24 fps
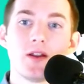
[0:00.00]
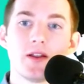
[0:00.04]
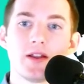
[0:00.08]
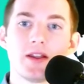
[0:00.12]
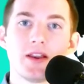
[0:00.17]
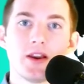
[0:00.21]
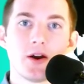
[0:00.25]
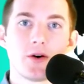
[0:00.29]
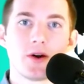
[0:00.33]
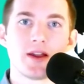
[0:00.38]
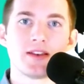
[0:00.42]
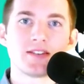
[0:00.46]
You
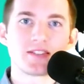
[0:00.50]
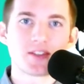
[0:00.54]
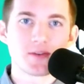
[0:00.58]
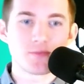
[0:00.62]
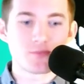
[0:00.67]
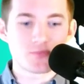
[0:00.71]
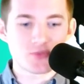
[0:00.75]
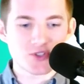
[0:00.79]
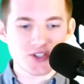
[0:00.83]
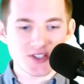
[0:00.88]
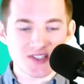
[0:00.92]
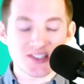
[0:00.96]
know, and to,
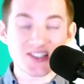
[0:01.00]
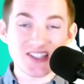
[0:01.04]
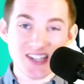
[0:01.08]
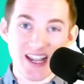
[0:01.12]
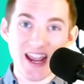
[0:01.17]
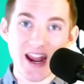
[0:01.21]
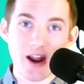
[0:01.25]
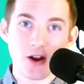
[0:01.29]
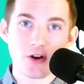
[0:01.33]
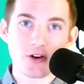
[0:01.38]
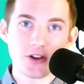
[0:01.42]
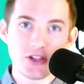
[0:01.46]
to
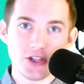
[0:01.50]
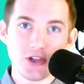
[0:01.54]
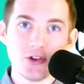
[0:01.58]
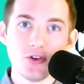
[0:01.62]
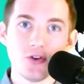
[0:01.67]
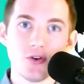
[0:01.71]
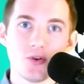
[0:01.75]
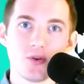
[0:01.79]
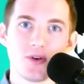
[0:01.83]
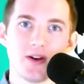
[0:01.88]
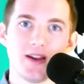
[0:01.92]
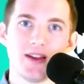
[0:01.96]
scare
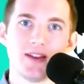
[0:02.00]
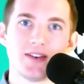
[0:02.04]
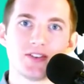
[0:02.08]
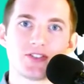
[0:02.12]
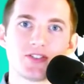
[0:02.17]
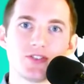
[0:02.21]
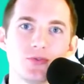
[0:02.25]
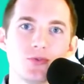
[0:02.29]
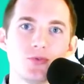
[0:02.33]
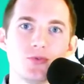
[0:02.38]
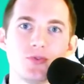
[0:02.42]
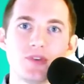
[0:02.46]
you
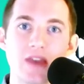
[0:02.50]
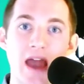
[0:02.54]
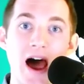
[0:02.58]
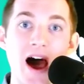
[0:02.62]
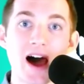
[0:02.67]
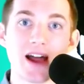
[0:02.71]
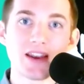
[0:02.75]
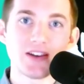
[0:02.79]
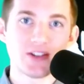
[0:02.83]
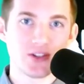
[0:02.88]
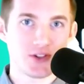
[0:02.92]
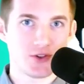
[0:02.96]
into
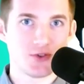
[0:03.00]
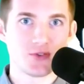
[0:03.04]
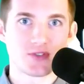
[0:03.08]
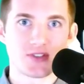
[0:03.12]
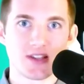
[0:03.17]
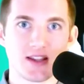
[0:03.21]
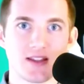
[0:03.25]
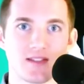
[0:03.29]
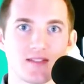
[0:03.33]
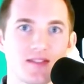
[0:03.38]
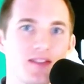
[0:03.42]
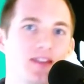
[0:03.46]
not
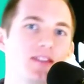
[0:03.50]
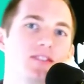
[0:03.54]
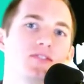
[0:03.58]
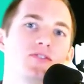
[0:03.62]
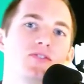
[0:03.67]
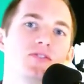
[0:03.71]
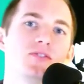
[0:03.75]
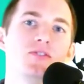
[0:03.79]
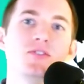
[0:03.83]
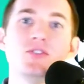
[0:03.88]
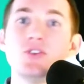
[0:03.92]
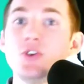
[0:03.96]
using
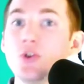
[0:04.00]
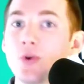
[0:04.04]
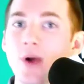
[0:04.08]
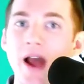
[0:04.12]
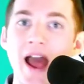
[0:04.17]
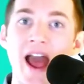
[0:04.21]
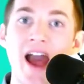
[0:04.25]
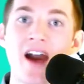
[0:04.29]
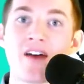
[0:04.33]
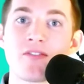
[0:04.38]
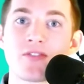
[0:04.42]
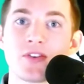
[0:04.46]
these new
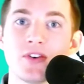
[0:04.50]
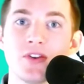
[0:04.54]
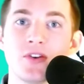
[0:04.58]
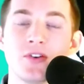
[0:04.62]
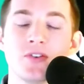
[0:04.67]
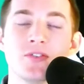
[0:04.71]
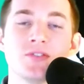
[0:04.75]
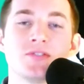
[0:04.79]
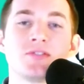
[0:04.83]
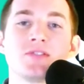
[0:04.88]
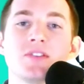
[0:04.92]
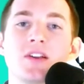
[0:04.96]

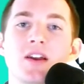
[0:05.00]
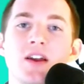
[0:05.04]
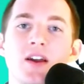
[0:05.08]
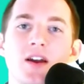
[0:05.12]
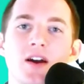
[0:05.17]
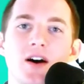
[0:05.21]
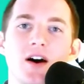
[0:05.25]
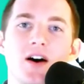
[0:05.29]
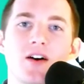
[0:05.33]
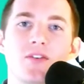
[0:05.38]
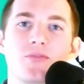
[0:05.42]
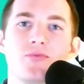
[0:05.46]
avenues
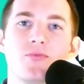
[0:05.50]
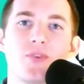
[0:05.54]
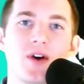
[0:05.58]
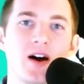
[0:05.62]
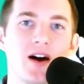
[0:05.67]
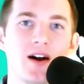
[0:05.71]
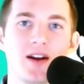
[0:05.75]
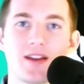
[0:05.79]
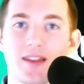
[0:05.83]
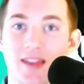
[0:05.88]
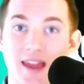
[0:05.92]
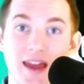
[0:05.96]
of
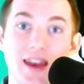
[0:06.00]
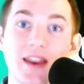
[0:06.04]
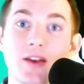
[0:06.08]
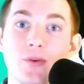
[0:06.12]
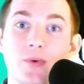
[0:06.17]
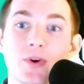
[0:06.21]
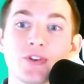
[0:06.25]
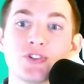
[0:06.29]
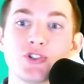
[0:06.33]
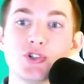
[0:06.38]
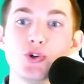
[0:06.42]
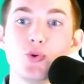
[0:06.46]
uh, getting
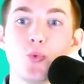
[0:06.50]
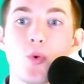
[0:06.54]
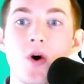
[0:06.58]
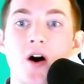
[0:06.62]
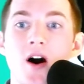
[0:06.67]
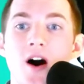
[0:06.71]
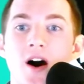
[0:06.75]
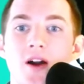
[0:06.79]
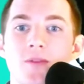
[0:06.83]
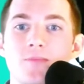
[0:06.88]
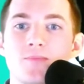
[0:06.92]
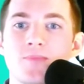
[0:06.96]
what you
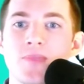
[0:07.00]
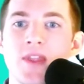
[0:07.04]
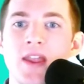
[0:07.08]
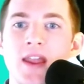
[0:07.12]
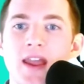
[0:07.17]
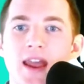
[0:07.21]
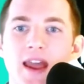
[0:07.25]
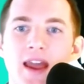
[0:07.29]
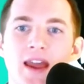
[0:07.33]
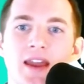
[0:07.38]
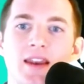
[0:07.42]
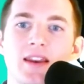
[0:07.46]
want.
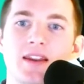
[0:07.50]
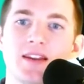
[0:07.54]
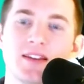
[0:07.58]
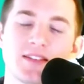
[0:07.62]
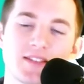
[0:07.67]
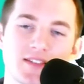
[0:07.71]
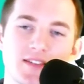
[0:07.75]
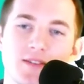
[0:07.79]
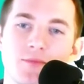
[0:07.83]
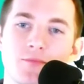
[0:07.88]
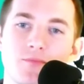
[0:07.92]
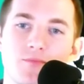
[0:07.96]
And
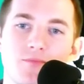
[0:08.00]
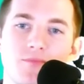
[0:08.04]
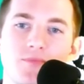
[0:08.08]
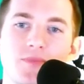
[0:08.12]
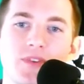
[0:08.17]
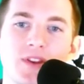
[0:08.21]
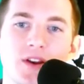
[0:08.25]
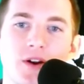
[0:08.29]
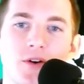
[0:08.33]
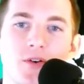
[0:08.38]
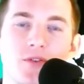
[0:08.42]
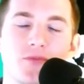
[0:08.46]
it's, you
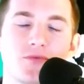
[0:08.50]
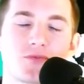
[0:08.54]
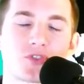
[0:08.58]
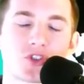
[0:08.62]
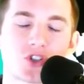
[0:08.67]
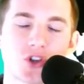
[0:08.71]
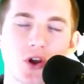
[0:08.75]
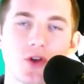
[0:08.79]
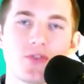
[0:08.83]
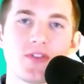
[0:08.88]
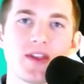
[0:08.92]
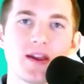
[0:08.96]
know, it
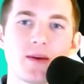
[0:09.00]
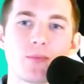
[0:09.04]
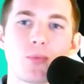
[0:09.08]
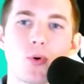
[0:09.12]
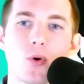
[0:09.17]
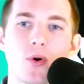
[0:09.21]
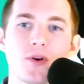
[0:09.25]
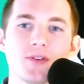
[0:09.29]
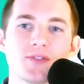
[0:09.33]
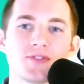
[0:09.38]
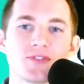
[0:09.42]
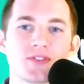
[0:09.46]
showed the
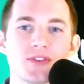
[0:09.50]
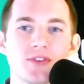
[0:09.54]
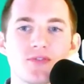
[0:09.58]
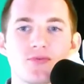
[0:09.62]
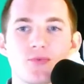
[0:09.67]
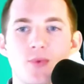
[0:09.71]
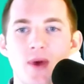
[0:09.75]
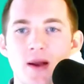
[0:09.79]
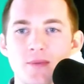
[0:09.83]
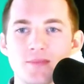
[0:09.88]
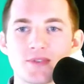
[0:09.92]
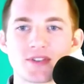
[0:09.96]
importance of
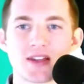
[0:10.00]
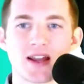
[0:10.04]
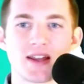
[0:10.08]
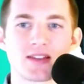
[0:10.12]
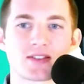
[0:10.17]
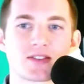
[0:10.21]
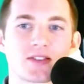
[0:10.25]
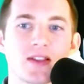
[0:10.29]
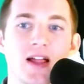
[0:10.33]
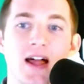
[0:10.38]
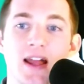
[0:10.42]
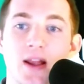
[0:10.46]

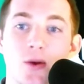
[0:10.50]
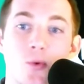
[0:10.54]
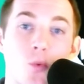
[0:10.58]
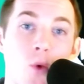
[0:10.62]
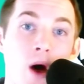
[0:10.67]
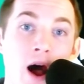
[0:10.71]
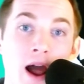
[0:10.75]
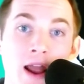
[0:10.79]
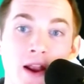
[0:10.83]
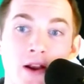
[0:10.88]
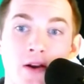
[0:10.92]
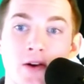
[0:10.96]
websites like
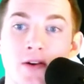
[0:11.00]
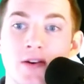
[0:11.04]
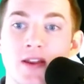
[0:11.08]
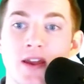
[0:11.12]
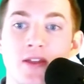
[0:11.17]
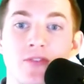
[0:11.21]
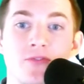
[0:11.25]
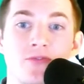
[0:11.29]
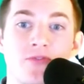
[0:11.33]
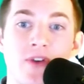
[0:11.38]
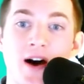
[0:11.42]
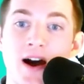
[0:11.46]
Wired
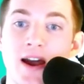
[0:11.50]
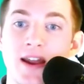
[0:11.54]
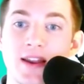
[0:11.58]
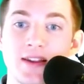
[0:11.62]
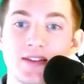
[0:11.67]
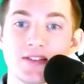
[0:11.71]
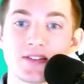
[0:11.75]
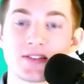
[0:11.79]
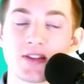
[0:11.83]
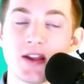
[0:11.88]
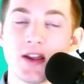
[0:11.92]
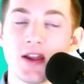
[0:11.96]
and
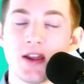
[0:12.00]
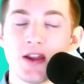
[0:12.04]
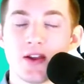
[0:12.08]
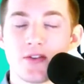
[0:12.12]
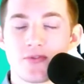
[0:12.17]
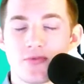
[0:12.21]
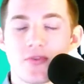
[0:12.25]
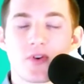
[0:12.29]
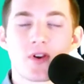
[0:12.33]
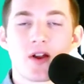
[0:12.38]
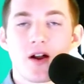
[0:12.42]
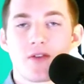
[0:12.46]
Vice
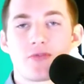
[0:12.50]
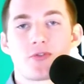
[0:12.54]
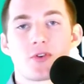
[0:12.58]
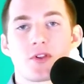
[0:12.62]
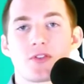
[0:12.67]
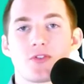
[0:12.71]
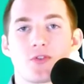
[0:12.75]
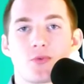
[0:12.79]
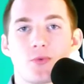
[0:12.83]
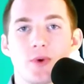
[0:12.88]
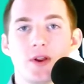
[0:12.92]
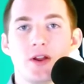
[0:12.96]
for covering
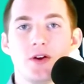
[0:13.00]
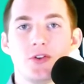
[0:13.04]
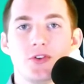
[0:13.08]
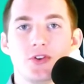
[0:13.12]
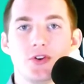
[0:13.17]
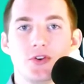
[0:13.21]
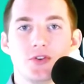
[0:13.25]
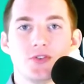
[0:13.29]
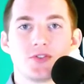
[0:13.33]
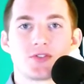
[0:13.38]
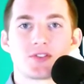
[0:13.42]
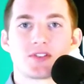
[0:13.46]
the real
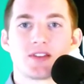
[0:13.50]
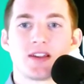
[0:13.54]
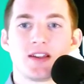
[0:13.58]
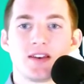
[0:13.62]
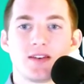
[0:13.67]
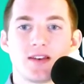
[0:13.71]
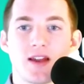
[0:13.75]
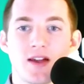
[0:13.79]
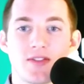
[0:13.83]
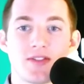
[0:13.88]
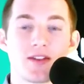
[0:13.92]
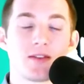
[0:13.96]
news,
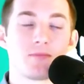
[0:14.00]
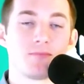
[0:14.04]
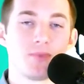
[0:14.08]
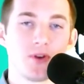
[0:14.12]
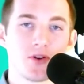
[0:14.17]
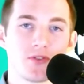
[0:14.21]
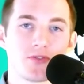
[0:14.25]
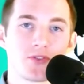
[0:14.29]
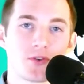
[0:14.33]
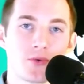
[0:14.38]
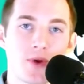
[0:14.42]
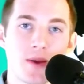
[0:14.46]
and I think
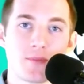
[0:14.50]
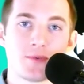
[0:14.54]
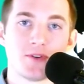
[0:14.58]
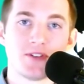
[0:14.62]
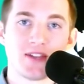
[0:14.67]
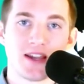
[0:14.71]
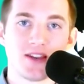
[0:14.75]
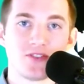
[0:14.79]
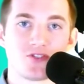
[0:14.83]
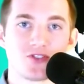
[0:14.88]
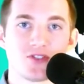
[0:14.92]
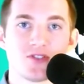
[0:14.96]
built the
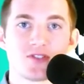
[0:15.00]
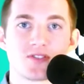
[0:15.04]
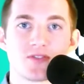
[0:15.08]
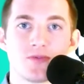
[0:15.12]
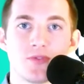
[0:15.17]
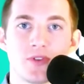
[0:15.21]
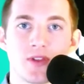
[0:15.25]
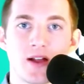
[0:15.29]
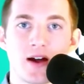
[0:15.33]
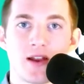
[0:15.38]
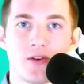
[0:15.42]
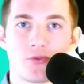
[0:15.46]
reputations of
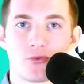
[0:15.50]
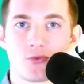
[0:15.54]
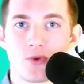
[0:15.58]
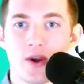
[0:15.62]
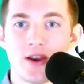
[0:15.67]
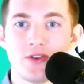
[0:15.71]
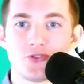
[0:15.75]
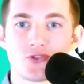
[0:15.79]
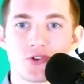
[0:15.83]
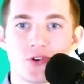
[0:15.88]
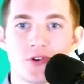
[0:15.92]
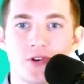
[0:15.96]
a lot of
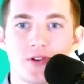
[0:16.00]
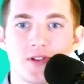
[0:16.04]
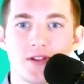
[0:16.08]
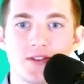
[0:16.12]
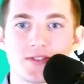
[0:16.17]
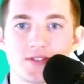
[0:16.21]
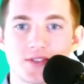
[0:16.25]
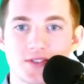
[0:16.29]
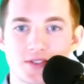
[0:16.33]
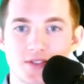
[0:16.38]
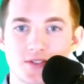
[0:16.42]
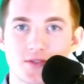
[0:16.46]
great
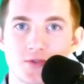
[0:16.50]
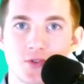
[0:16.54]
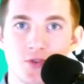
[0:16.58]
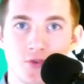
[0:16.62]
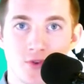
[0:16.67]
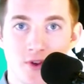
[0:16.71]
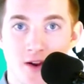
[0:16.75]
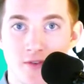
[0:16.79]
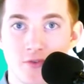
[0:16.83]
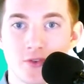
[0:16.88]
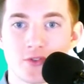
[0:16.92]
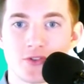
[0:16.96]
journalists who
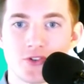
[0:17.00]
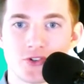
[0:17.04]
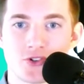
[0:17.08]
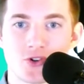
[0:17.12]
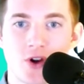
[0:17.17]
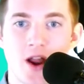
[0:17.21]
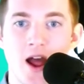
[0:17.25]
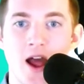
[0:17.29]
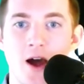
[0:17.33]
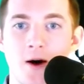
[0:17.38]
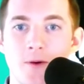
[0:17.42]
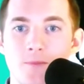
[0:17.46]
covered the
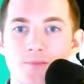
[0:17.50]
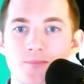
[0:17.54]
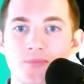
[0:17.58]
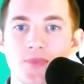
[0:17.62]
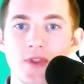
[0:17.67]
trial.